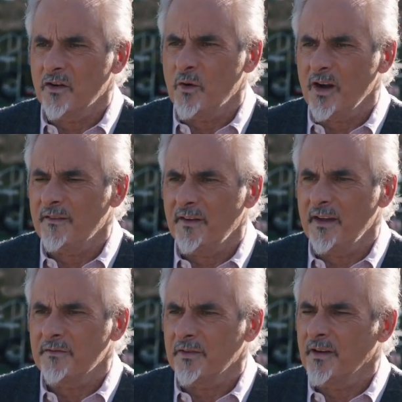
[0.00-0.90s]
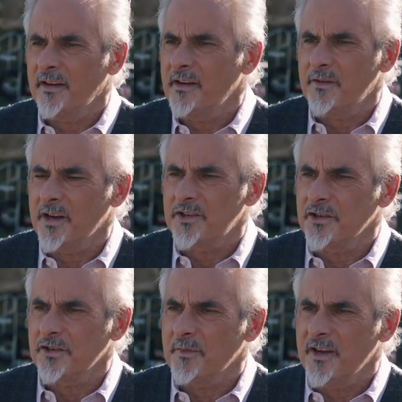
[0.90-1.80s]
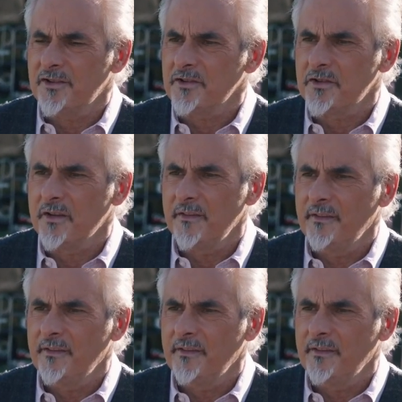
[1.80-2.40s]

qualifying for any of next year's majors?